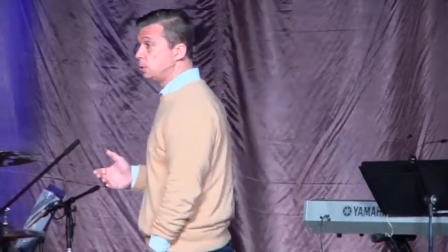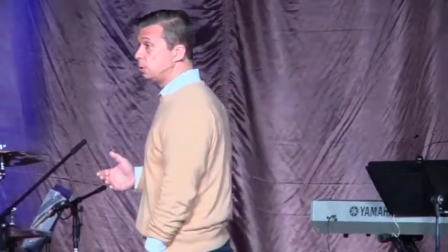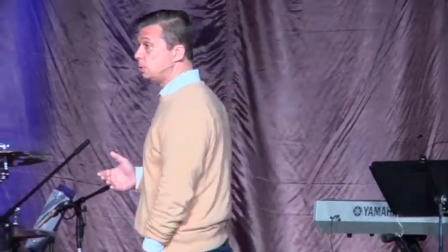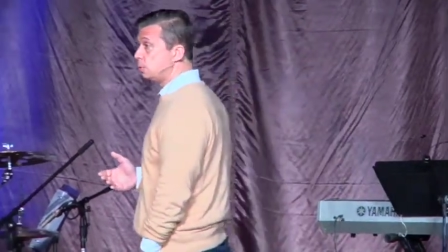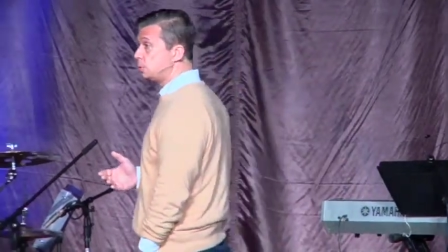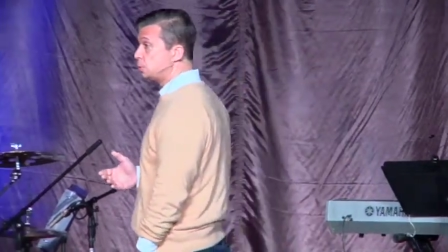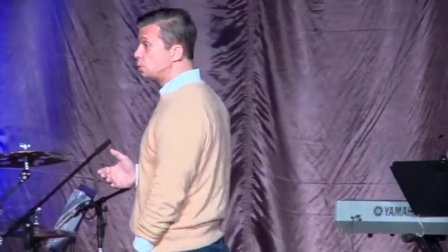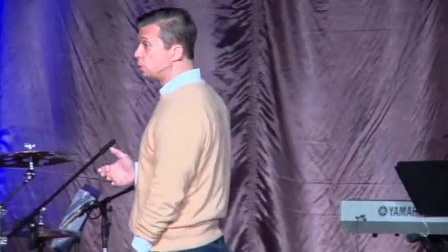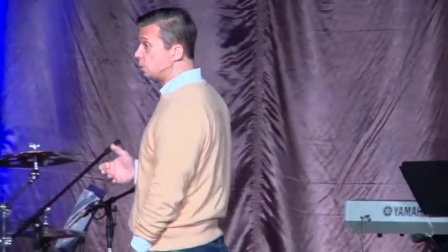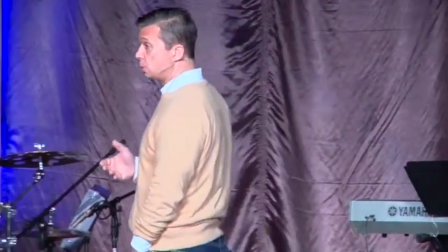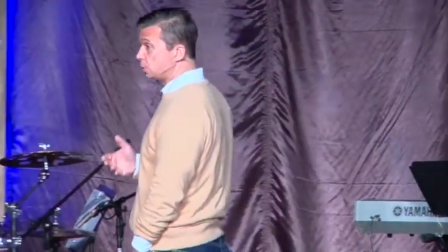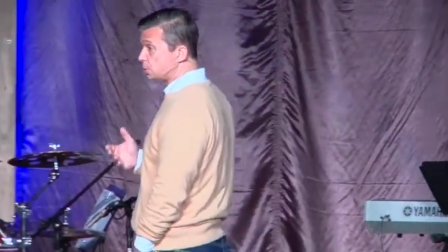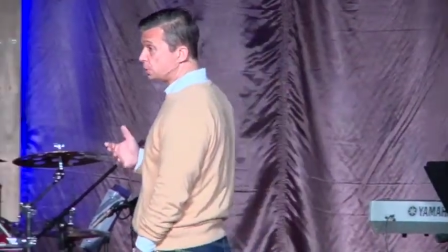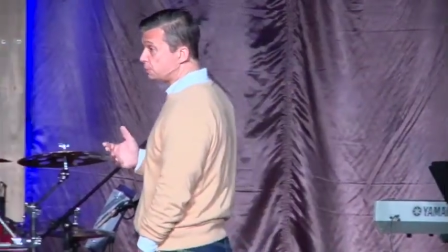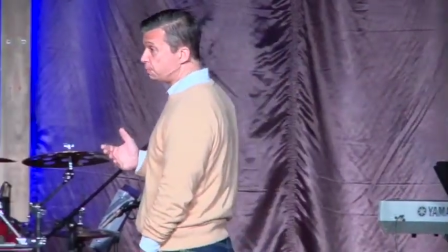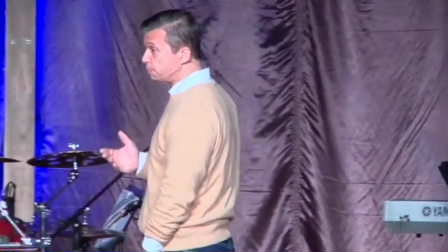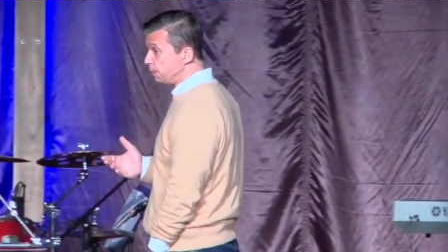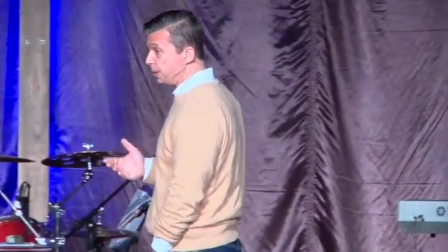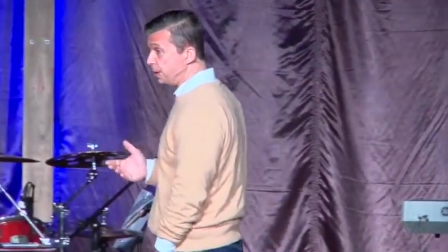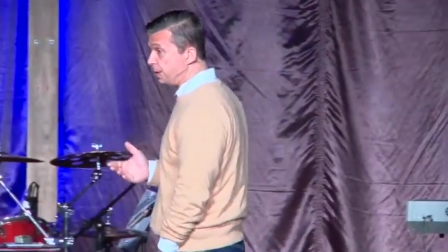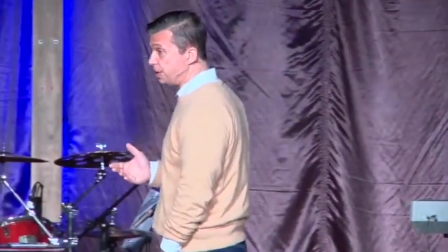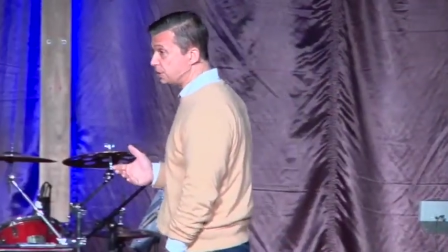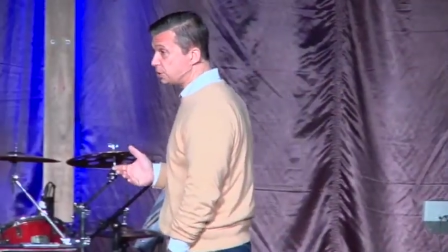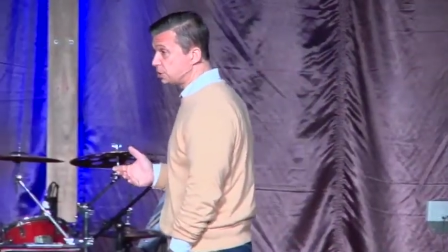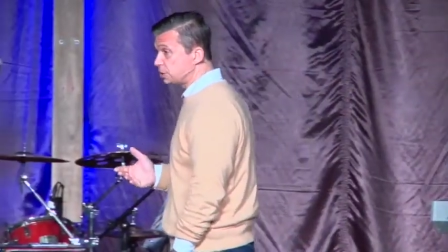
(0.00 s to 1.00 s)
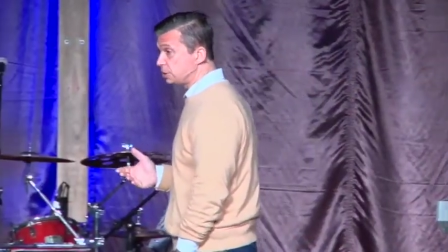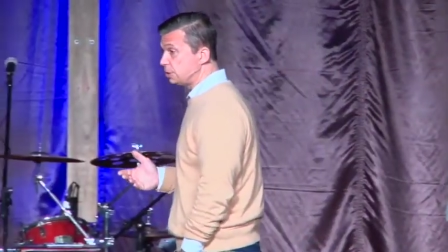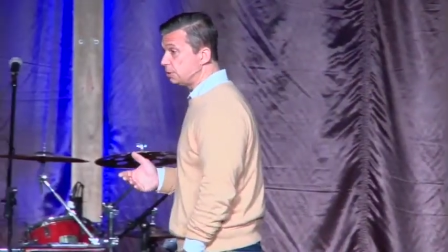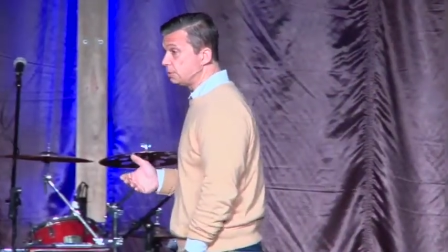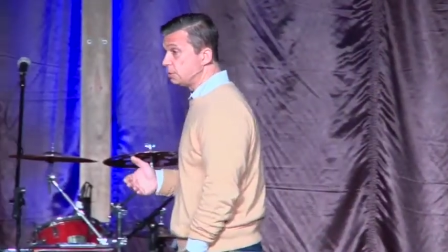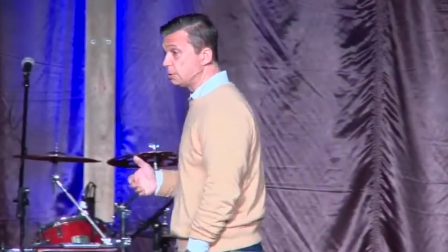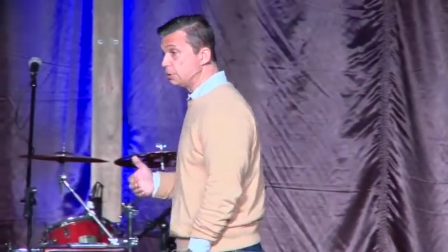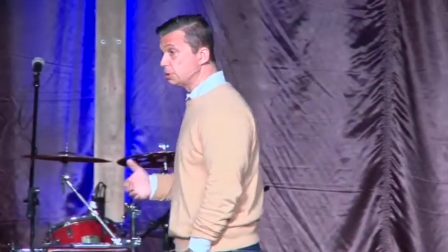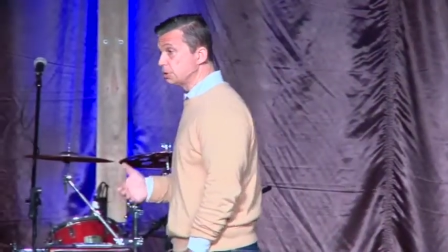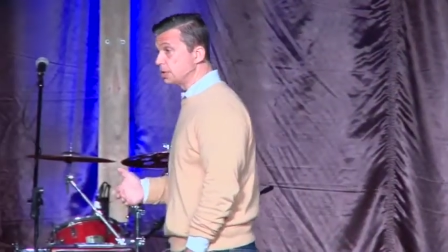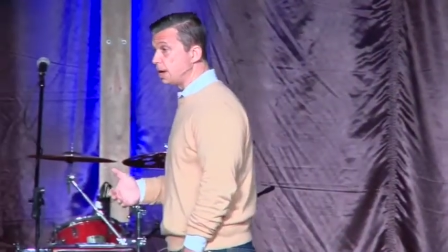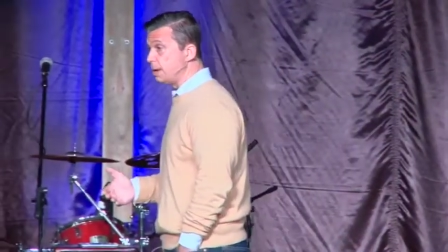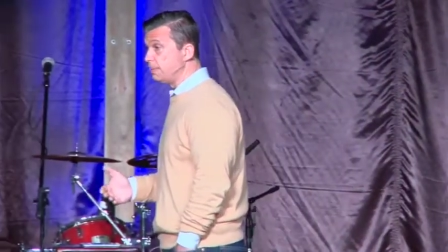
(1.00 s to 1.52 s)
church splits,
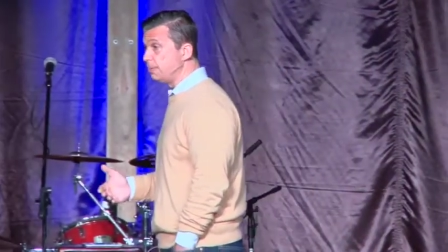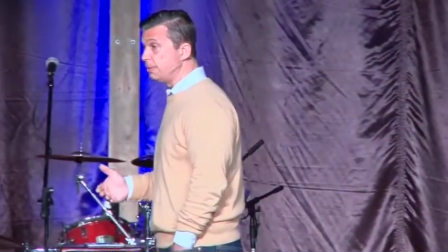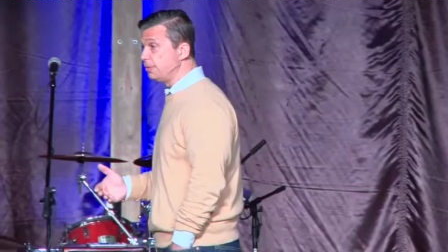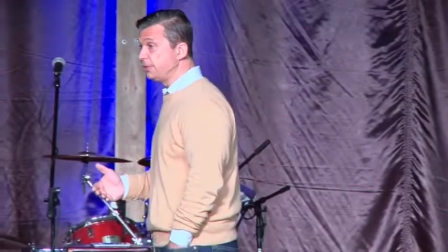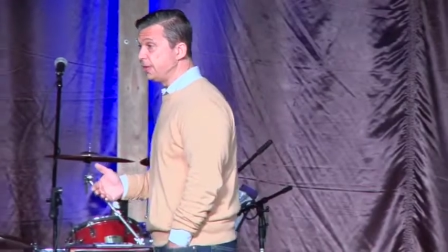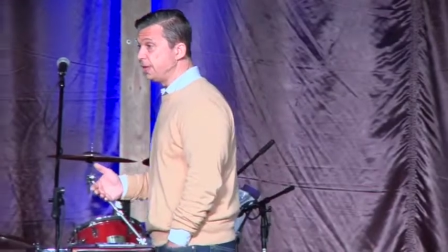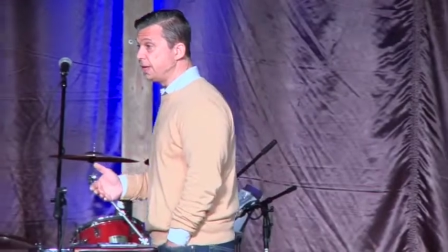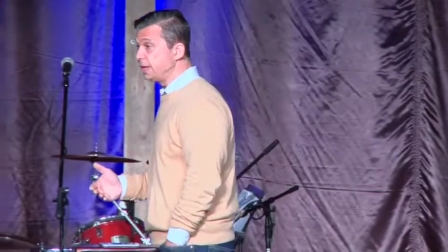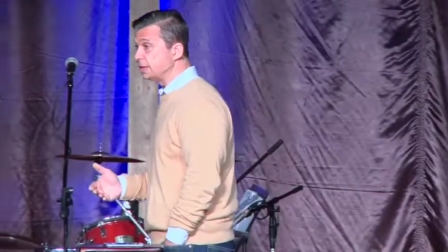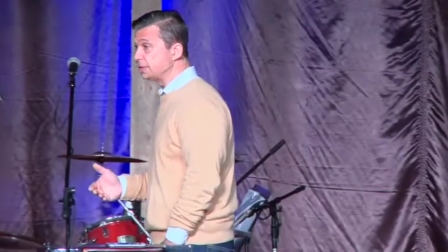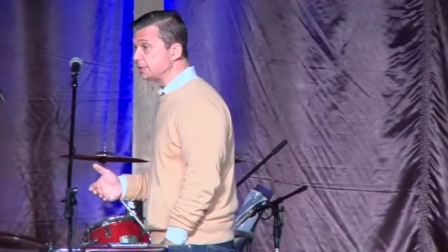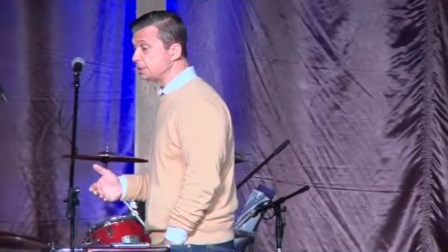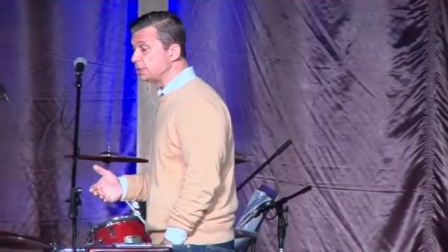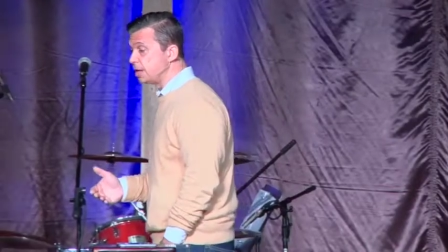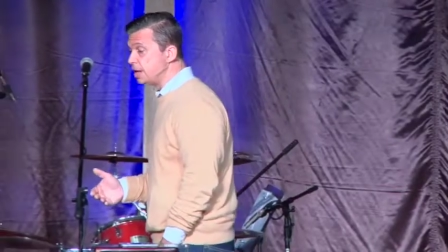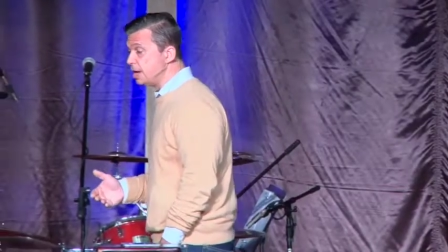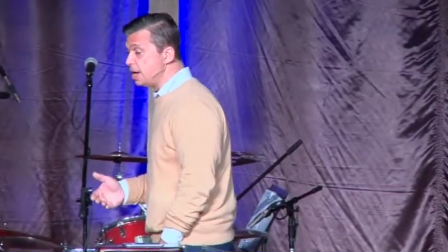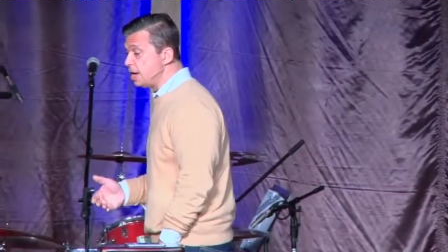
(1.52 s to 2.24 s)
those type of things.